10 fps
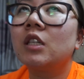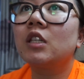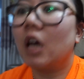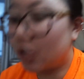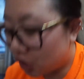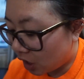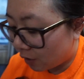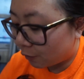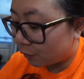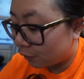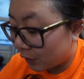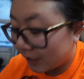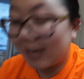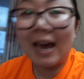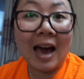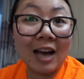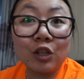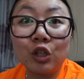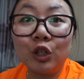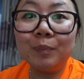such a freaking
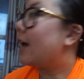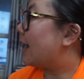hassle.